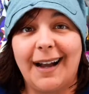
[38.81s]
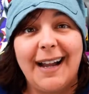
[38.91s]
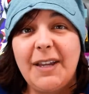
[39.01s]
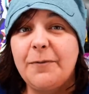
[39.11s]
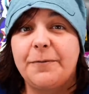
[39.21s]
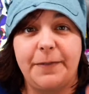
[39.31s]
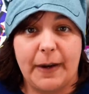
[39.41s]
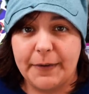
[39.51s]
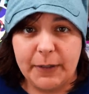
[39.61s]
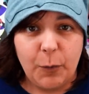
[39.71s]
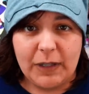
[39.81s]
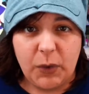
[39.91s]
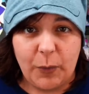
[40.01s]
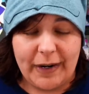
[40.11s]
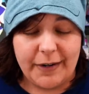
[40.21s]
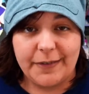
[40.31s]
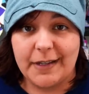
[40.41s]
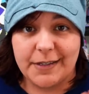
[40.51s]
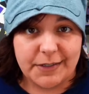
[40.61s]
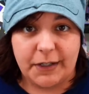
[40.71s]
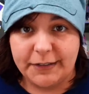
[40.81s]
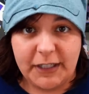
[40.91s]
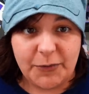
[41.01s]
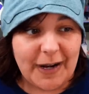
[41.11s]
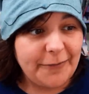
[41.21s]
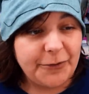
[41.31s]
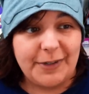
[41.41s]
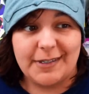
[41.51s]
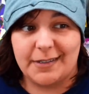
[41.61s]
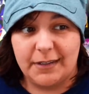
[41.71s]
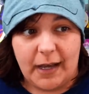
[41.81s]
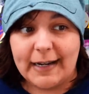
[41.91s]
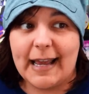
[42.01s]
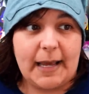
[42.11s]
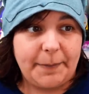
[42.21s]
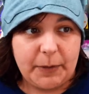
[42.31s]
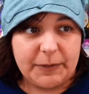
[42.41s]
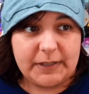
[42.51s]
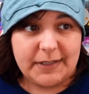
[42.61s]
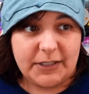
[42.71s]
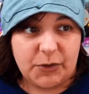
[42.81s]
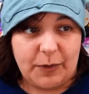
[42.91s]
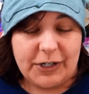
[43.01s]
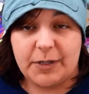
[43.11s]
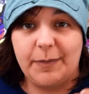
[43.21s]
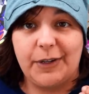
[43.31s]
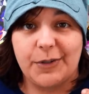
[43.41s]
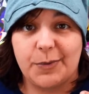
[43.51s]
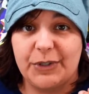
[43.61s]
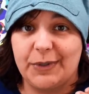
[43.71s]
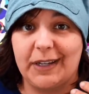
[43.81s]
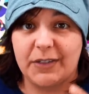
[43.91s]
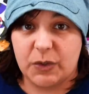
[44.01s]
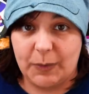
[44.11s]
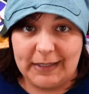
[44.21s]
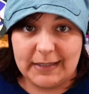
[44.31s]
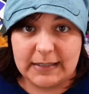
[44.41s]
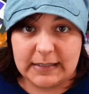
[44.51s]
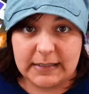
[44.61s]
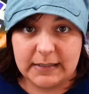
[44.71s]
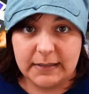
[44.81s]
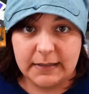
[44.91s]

I am very well aware that Salty Crafter is not happy with the situation because we're doing sweets.